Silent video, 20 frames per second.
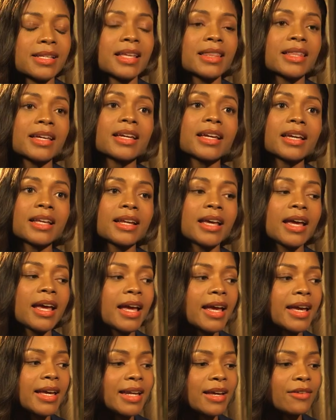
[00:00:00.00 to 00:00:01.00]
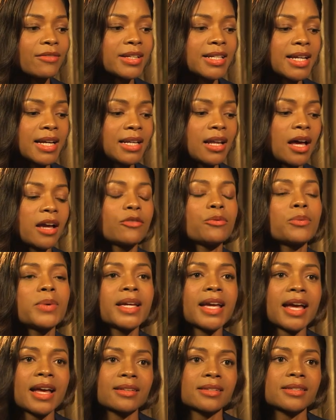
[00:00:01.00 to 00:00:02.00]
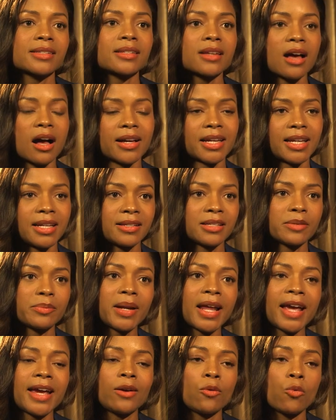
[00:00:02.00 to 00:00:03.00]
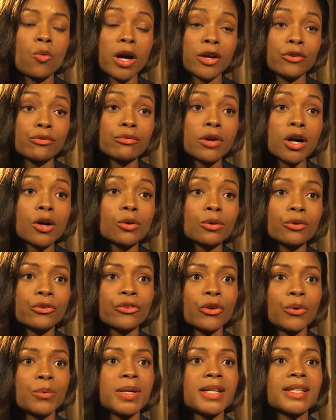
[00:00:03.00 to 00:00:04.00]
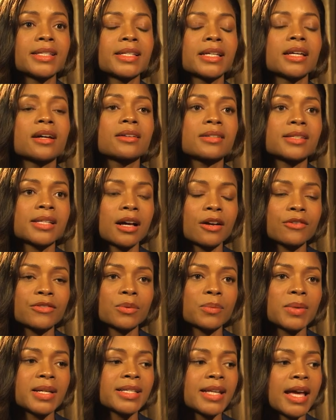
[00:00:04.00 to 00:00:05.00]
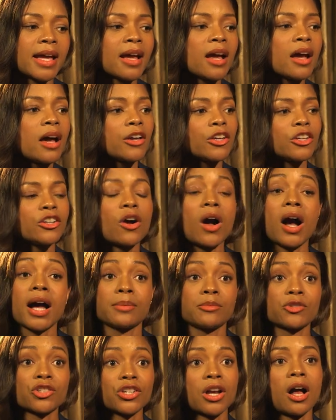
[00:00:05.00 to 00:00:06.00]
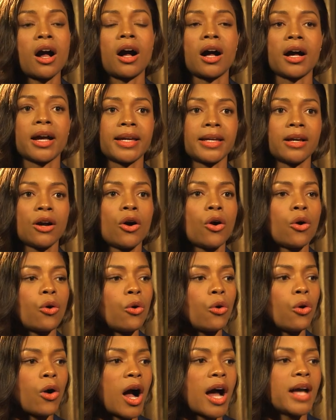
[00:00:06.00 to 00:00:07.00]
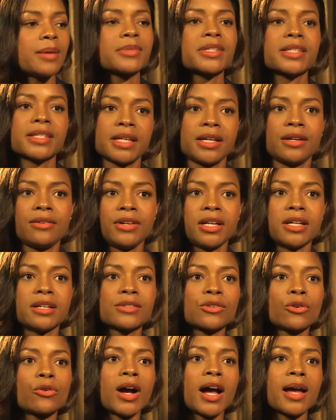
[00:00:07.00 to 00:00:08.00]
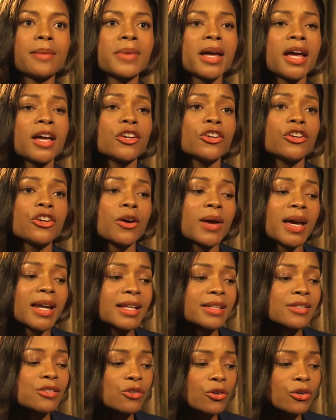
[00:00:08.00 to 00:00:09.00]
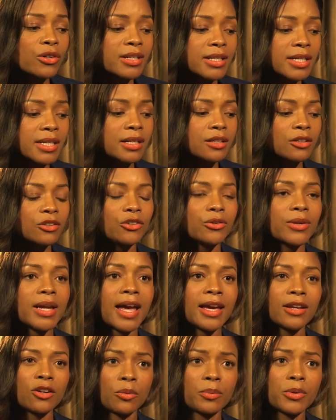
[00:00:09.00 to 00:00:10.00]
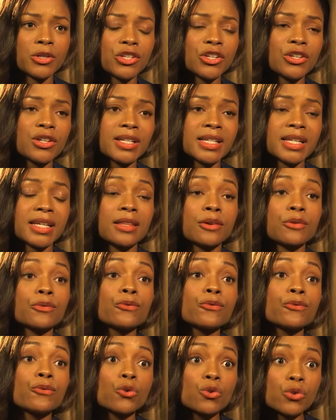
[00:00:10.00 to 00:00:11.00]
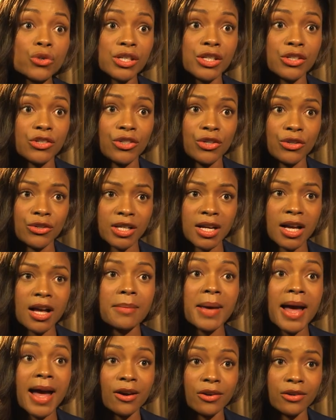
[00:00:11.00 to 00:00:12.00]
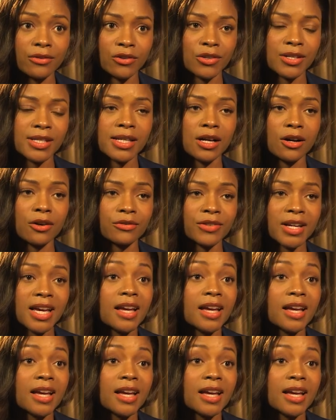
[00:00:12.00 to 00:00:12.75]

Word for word: I think in, in everyday life we get stuck into playing one role. So we see ourselves and we say, you know, I'm shy or I'm serious or I'm, you know, and it's not until you get an opportunity that forces you to come out of yourself